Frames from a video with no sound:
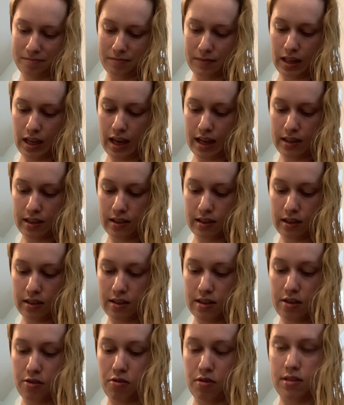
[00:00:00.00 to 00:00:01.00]
I did a
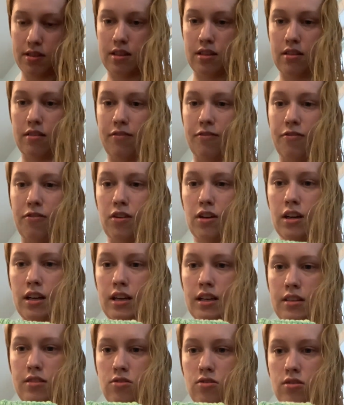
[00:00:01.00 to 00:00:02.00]
decrease in the
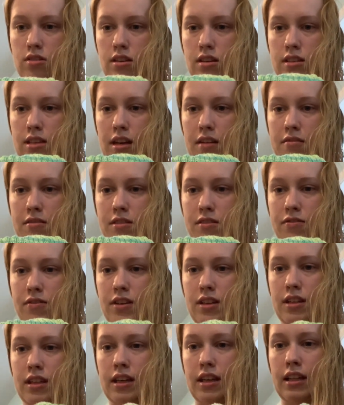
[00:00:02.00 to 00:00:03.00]
front just because I was
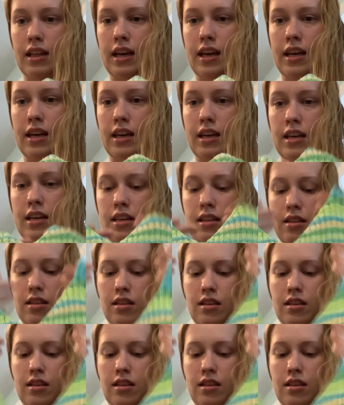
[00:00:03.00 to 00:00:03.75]
feeling like it,